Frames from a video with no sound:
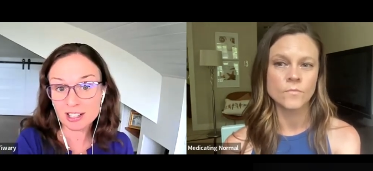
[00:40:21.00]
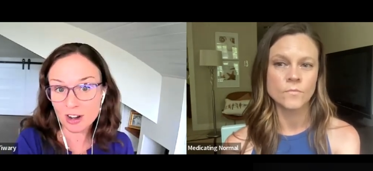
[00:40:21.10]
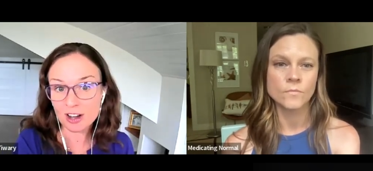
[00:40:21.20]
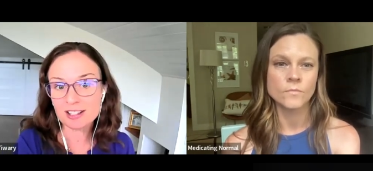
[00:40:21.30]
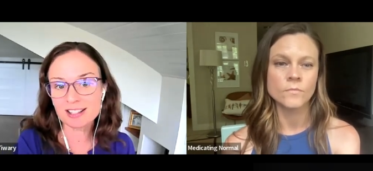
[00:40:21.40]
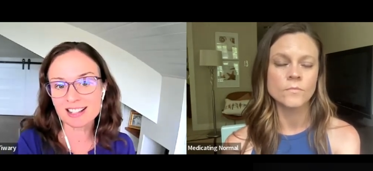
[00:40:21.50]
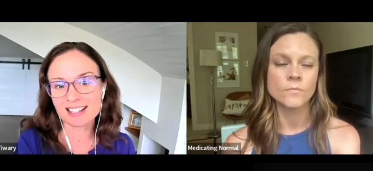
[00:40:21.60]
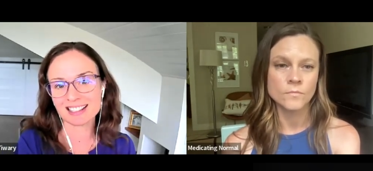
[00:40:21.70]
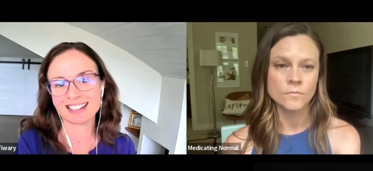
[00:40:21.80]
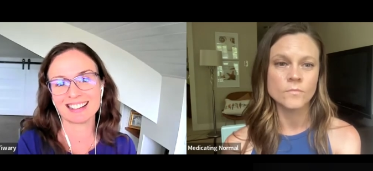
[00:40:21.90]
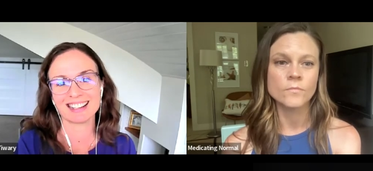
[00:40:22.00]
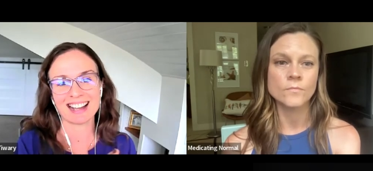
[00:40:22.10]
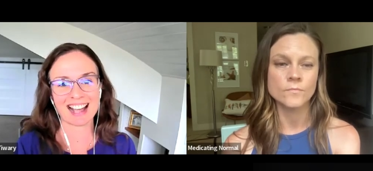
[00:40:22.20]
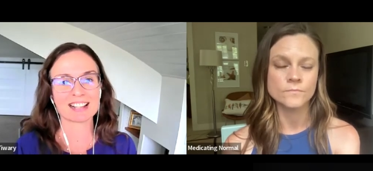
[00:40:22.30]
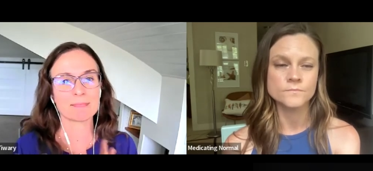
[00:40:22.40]
Speaker 1: costs mm-hmm.
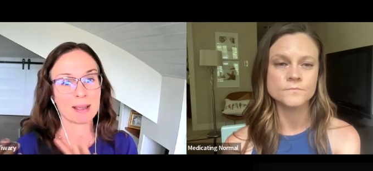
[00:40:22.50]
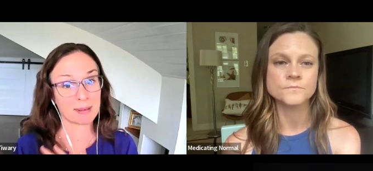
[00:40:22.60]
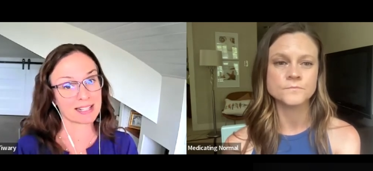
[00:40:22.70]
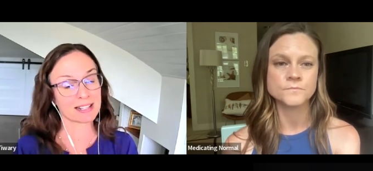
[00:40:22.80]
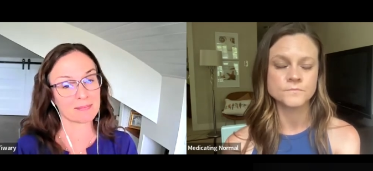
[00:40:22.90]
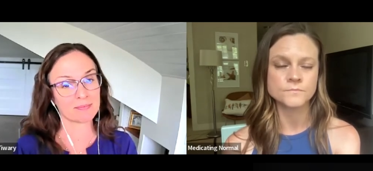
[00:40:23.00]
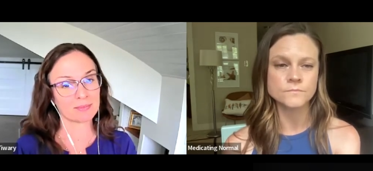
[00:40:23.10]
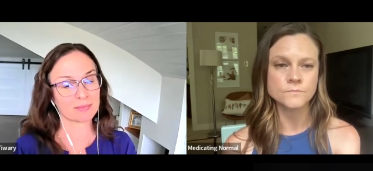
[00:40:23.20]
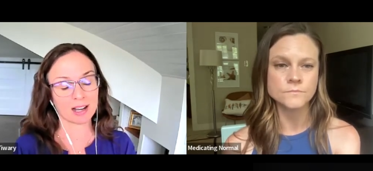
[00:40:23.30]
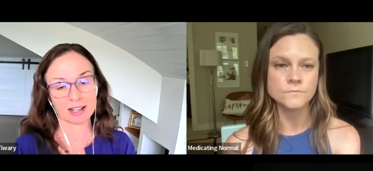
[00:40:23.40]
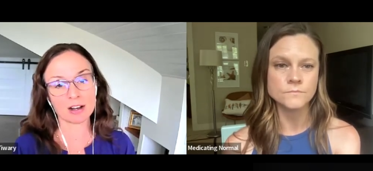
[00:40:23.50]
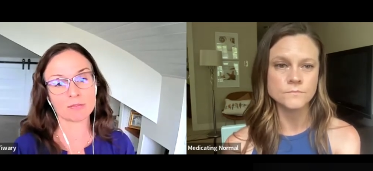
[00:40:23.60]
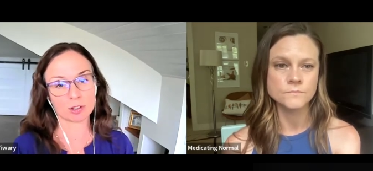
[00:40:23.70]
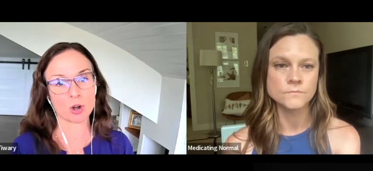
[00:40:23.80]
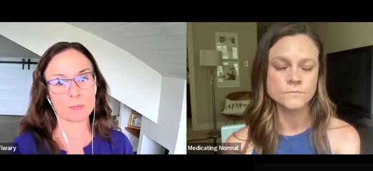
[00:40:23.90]
and maybe some
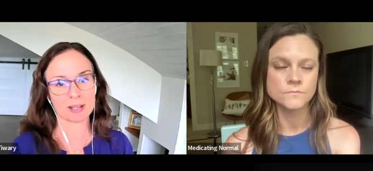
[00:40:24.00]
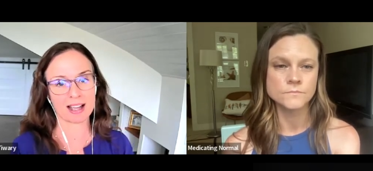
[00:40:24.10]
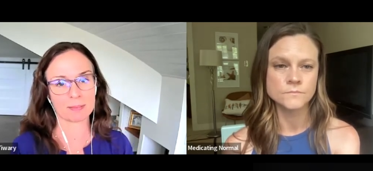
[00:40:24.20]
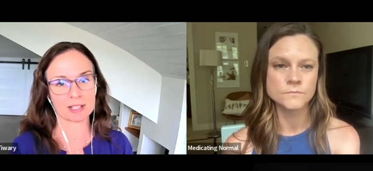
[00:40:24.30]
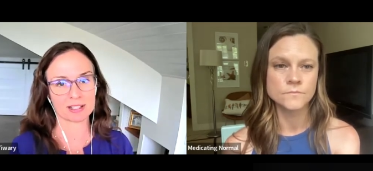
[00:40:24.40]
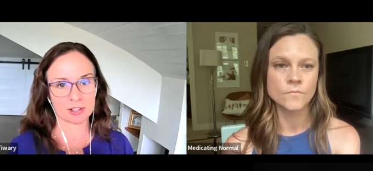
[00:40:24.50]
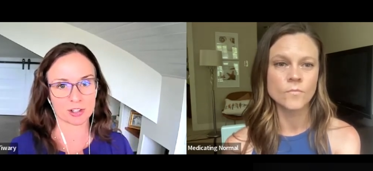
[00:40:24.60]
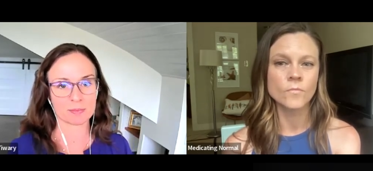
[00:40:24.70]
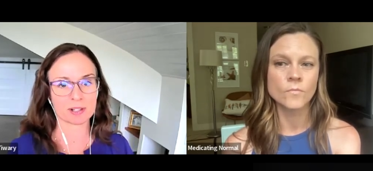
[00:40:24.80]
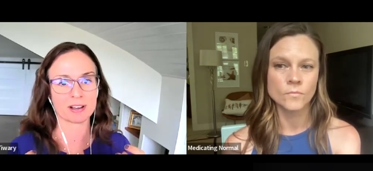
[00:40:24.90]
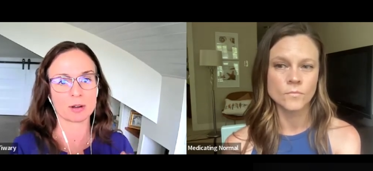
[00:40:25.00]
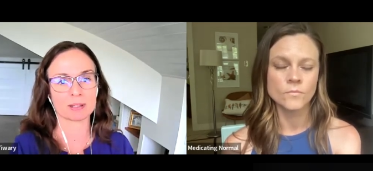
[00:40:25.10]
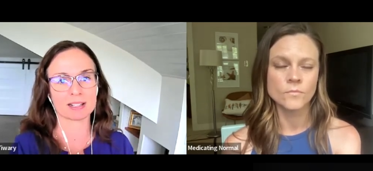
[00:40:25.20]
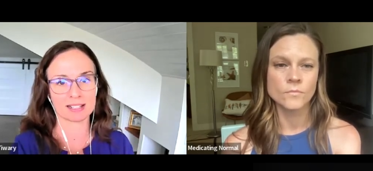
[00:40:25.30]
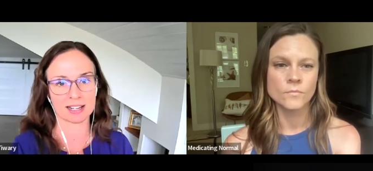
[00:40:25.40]
unhelpful coping habits in terms of helping
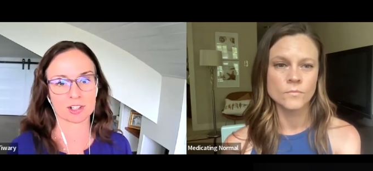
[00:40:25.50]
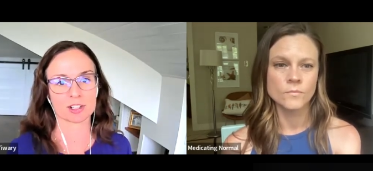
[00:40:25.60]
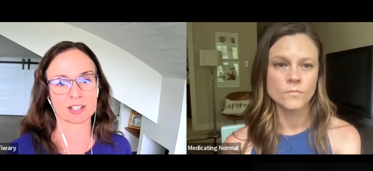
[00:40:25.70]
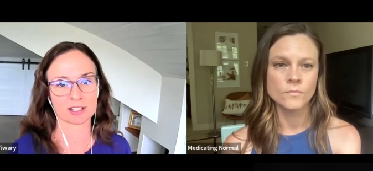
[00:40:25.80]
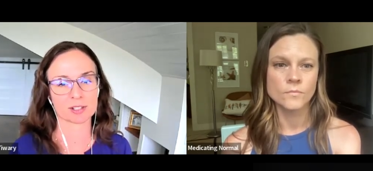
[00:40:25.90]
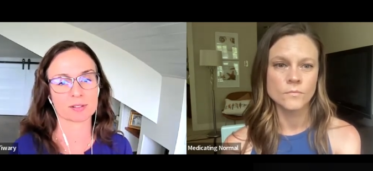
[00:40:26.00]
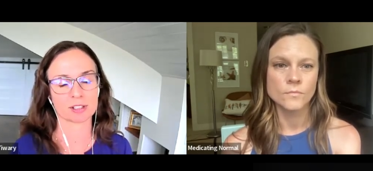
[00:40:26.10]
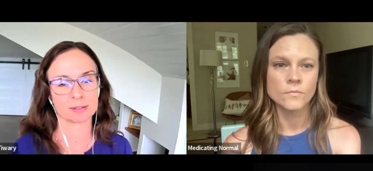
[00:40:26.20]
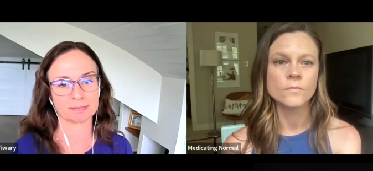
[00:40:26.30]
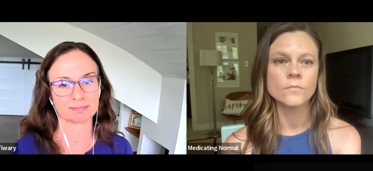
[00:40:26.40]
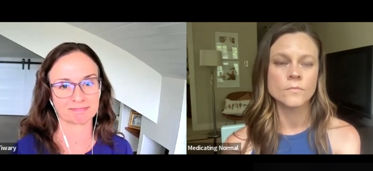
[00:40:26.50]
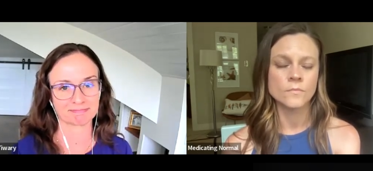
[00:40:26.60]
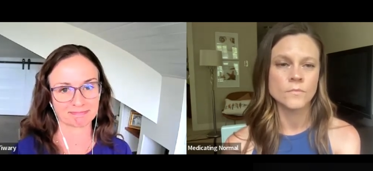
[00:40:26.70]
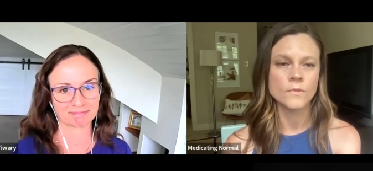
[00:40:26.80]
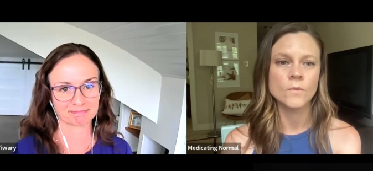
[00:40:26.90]
these anxious kids through.
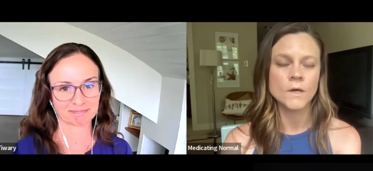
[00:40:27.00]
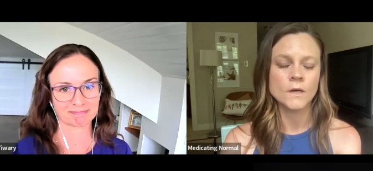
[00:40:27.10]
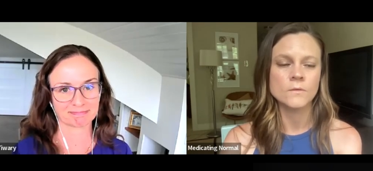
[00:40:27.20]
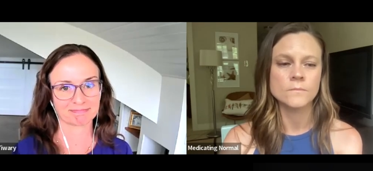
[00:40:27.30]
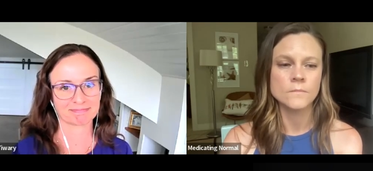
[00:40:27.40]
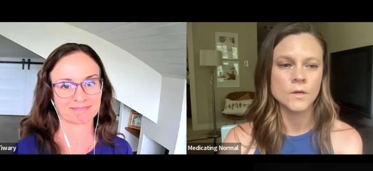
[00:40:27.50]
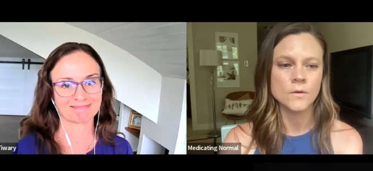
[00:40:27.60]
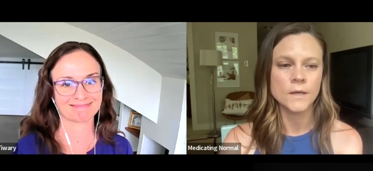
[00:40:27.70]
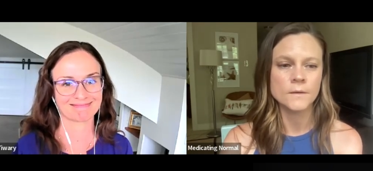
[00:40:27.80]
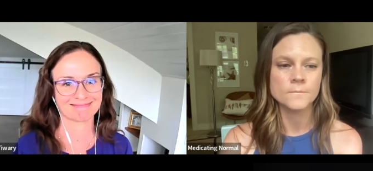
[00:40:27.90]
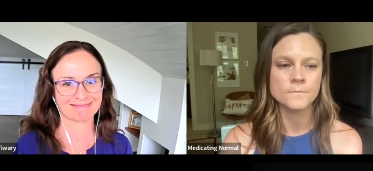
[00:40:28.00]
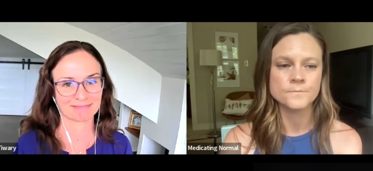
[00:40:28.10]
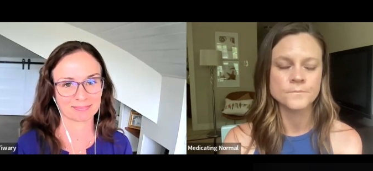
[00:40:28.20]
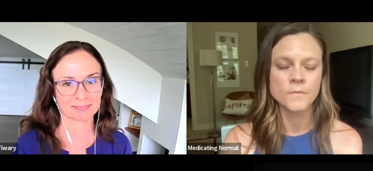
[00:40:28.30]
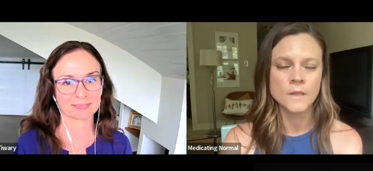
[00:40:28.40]
Speaker 2: Wow. Okay.
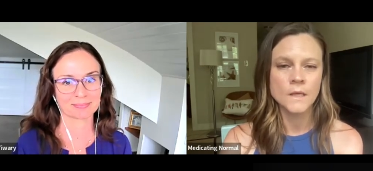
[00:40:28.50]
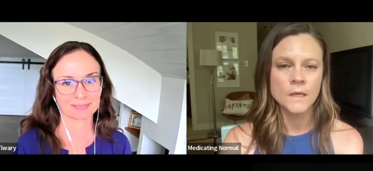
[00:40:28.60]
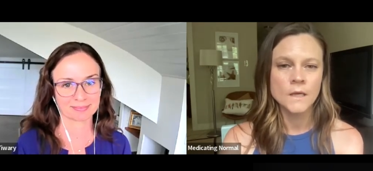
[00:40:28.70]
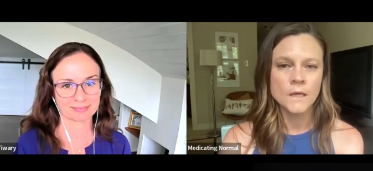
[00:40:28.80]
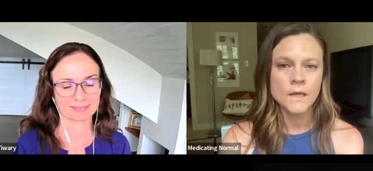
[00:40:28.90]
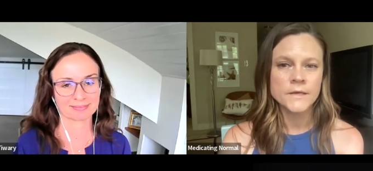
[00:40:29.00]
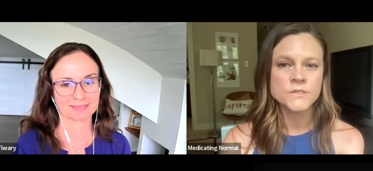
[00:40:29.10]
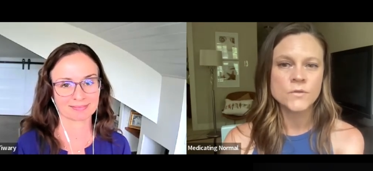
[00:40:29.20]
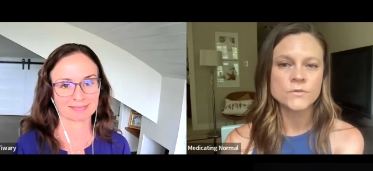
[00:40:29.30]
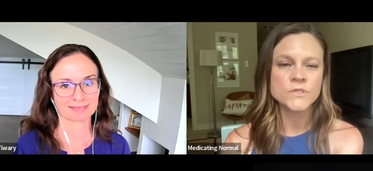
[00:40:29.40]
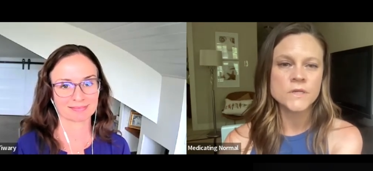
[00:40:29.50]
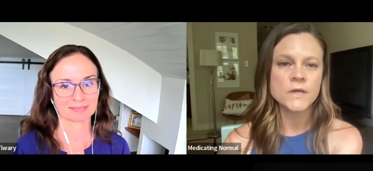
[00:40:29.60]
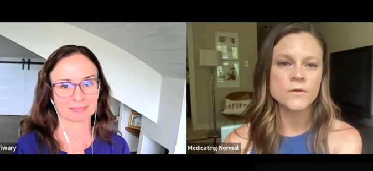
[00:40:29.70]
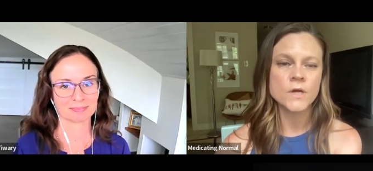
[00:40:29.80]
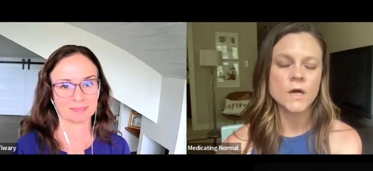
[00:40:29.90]
So there's
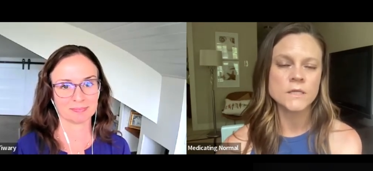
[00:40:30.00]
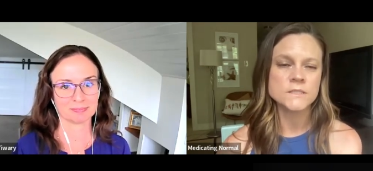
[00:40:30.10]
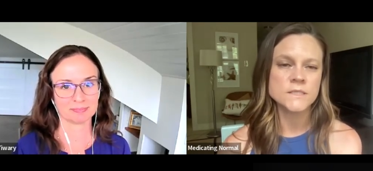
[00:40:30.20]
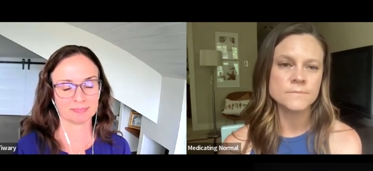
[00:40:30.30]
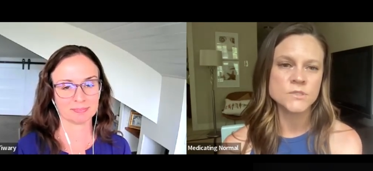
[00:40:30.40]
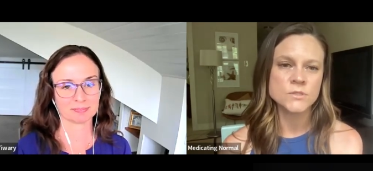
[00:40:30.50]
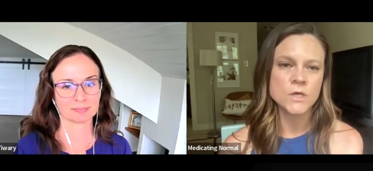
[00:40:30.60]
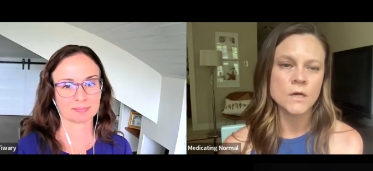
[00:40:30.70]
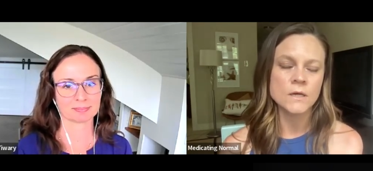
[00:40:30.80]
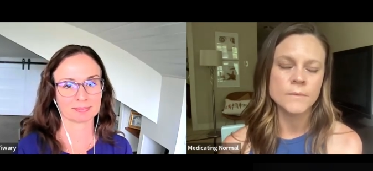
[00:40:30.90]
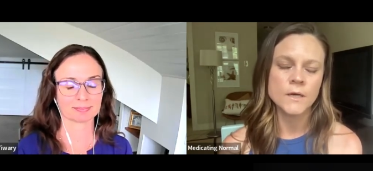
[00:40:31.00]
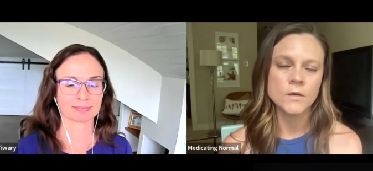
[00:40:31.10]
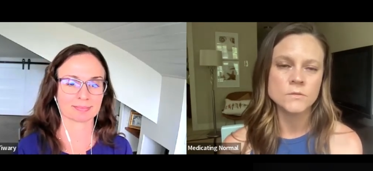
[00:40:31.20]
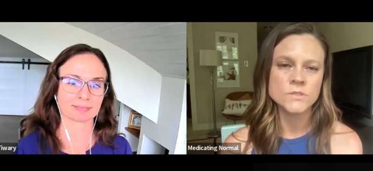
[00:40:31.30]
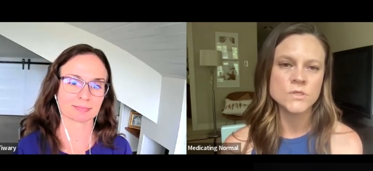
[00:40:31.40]
another concept you talk
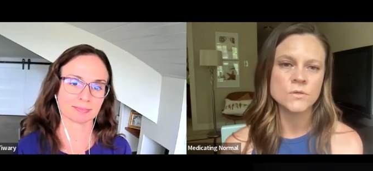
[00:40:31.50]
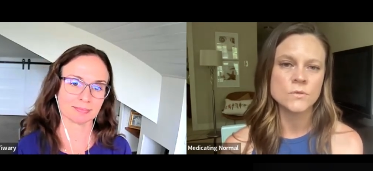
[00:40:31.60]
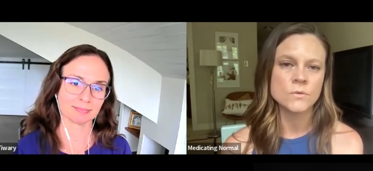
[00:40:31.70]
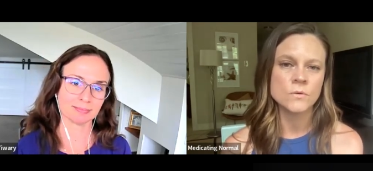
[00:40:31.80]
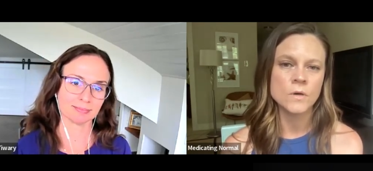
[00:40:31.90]
about too